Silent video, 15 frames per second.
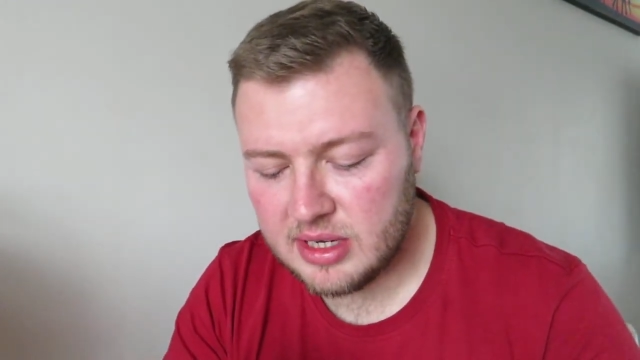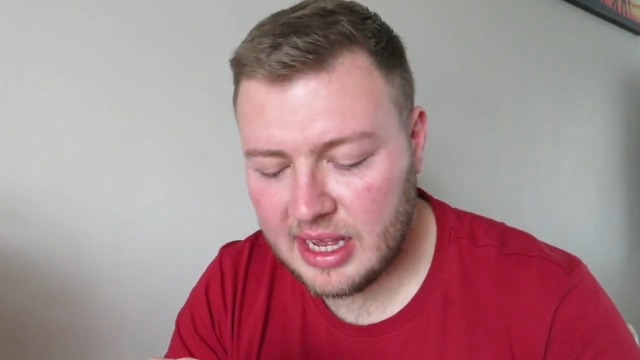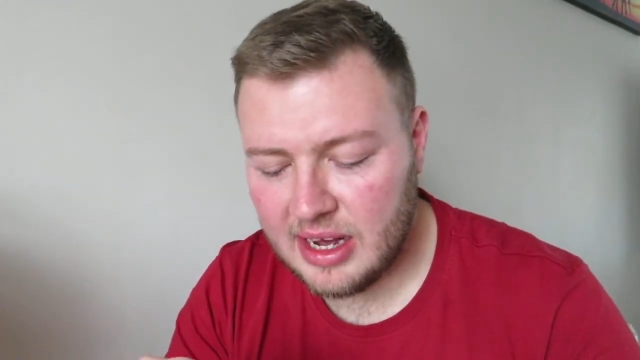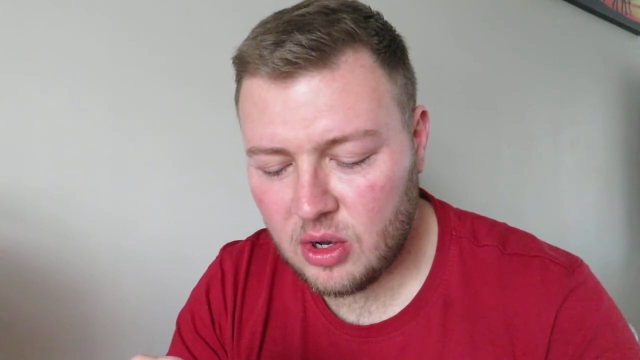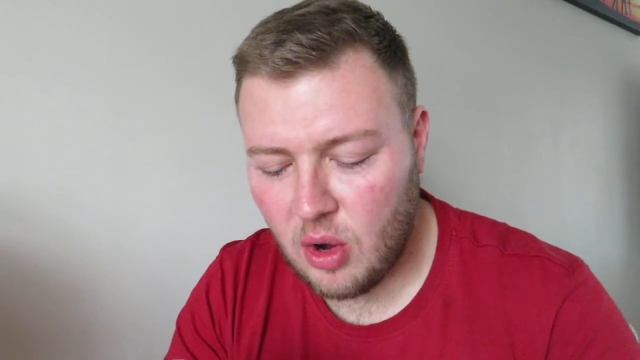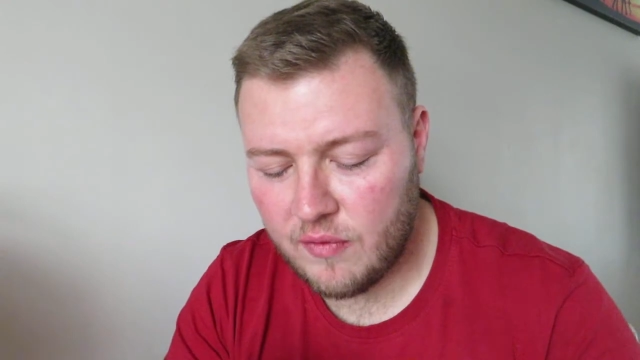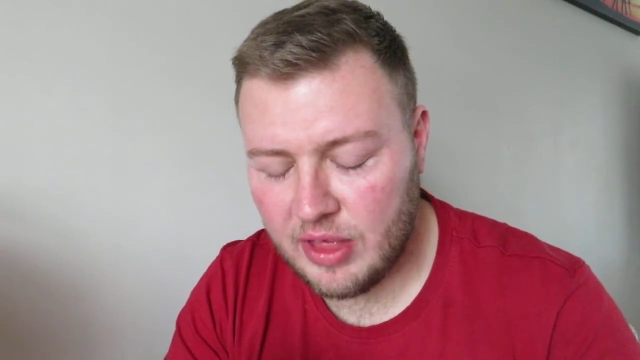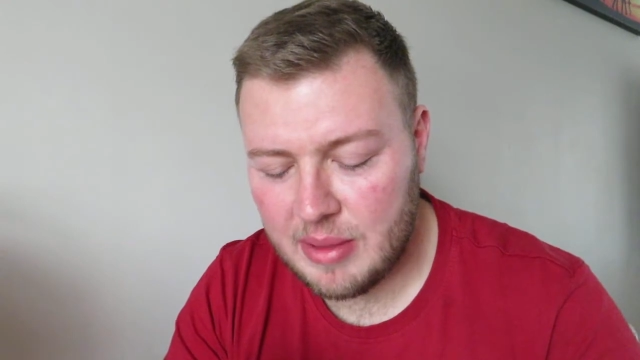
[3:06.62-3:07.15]
Kind
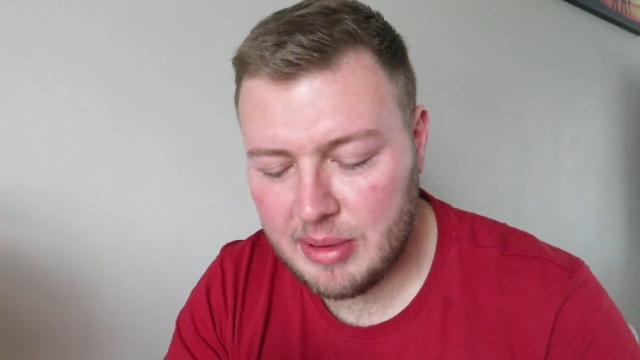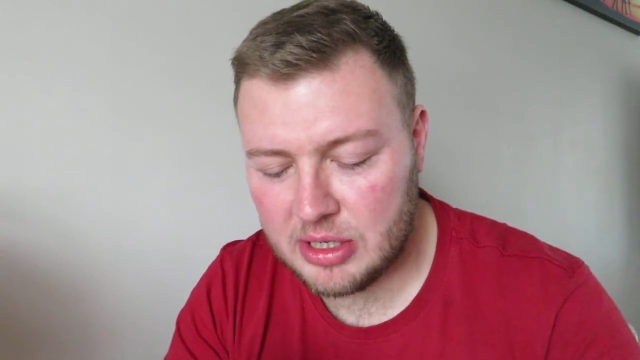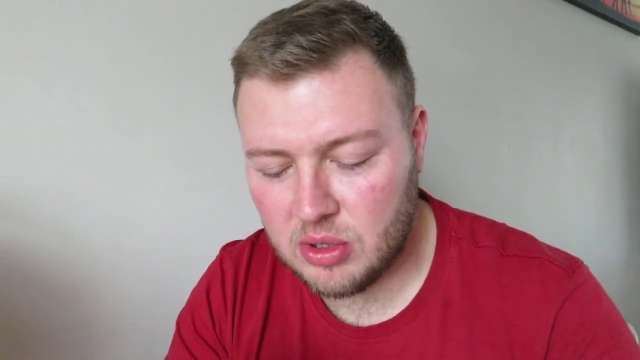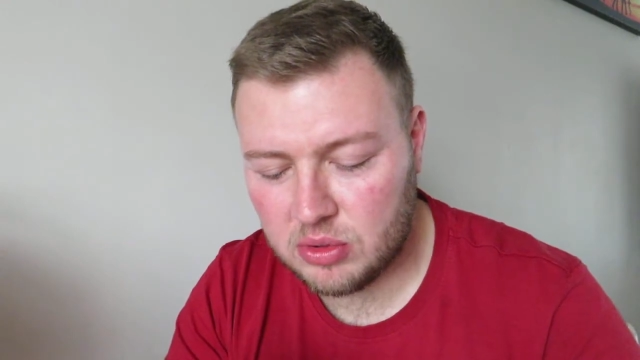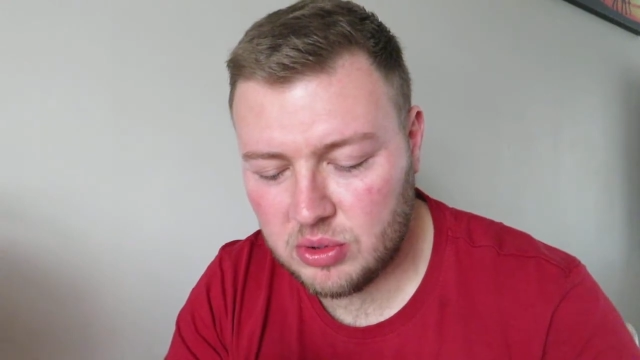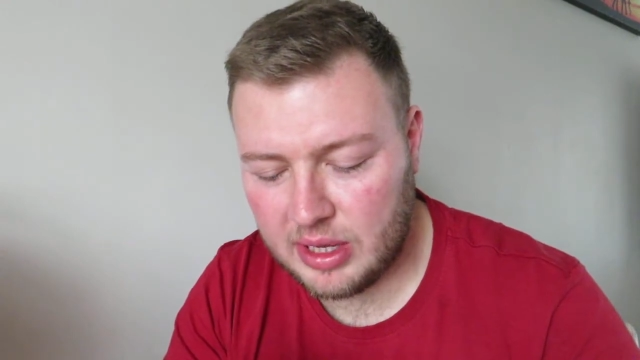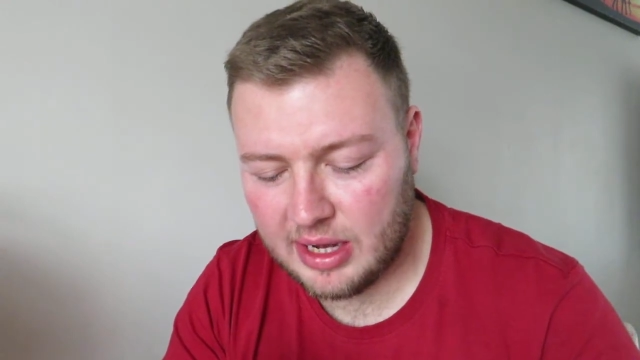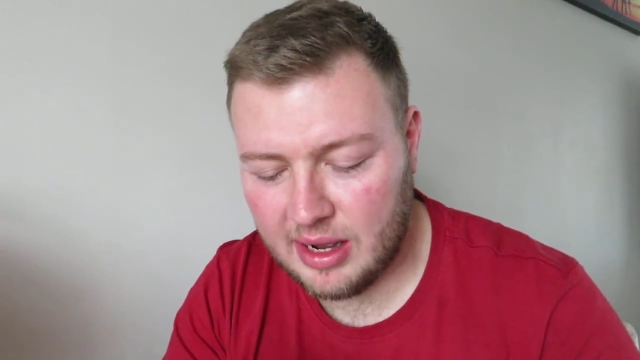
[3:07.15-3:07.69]
of coffee-like, but it's
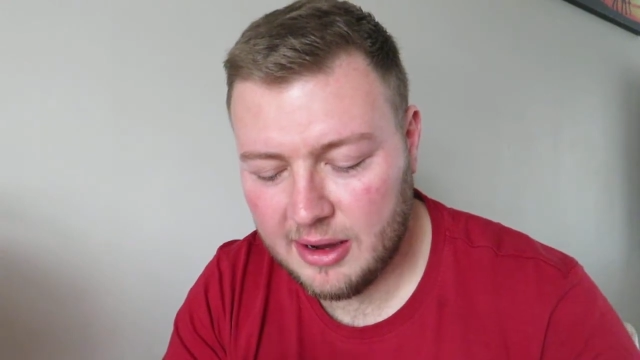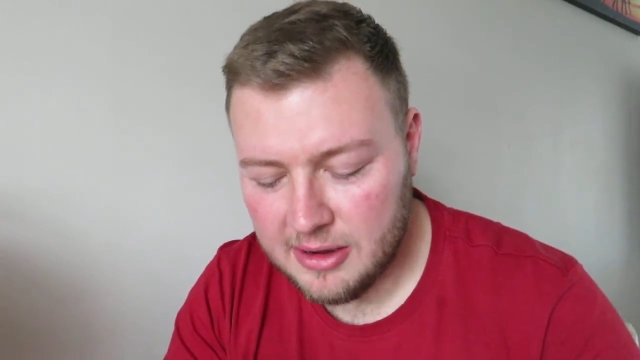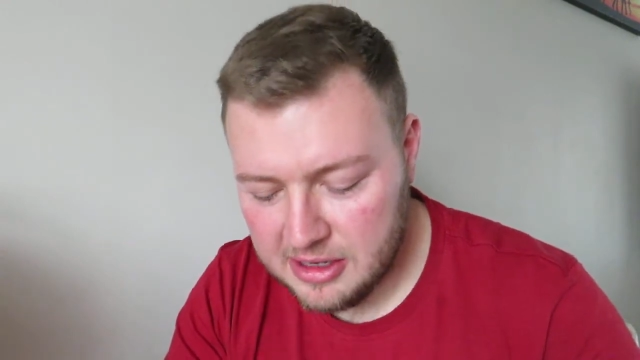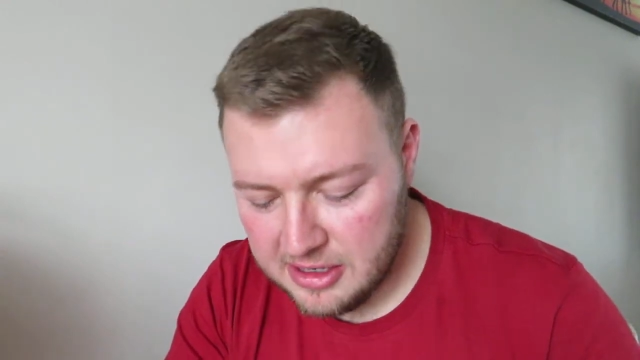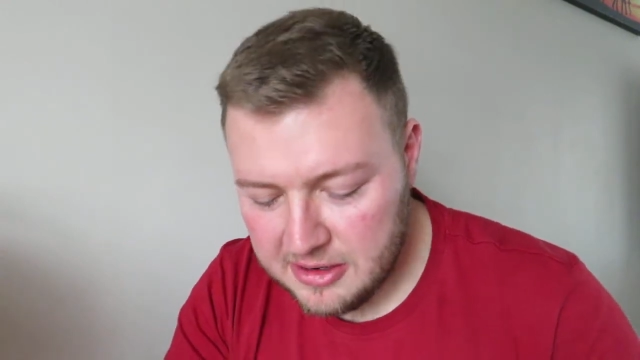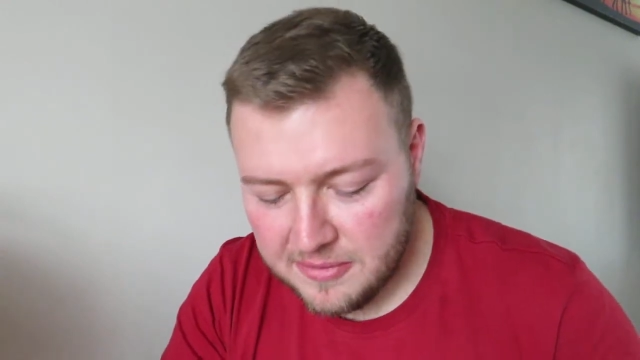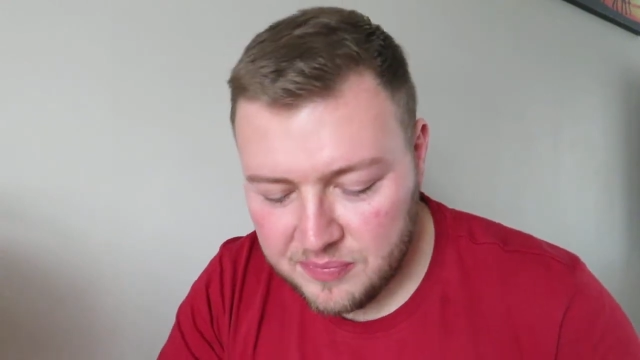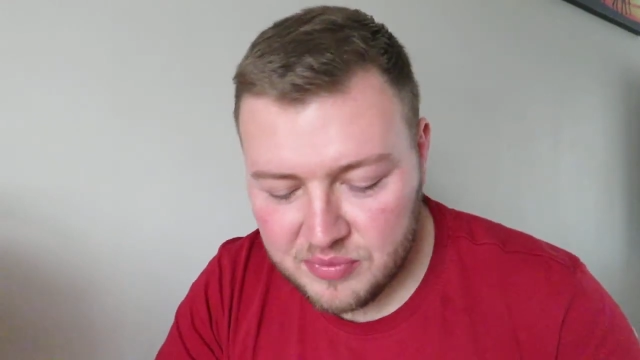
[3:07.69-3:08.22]
also kind of...
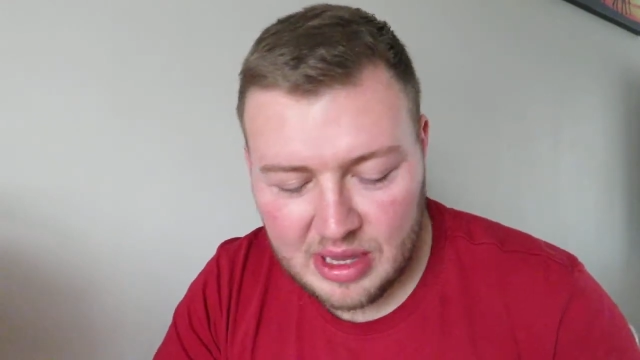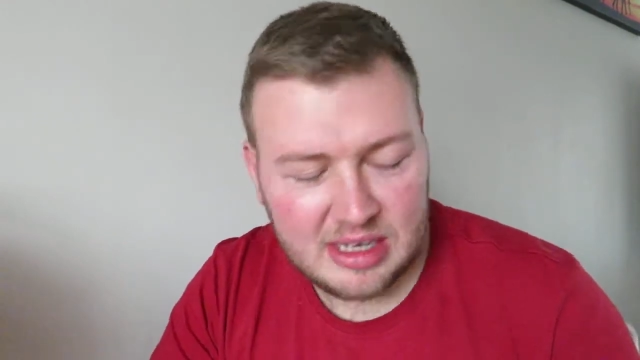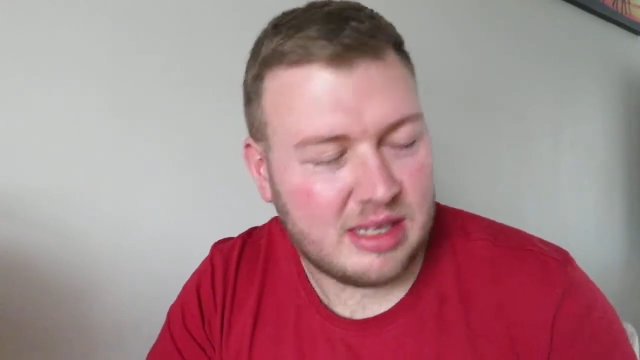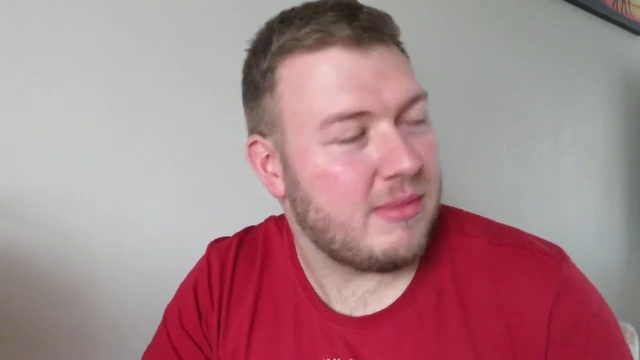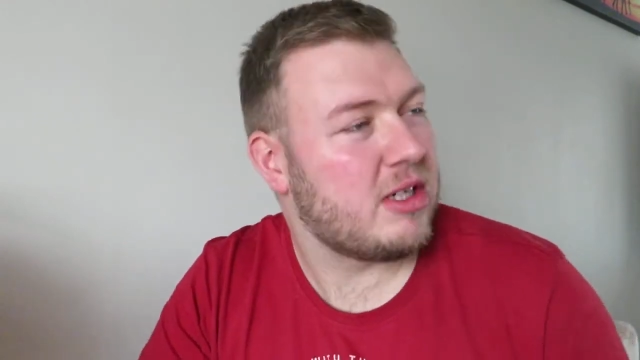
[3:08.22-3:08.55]
It's a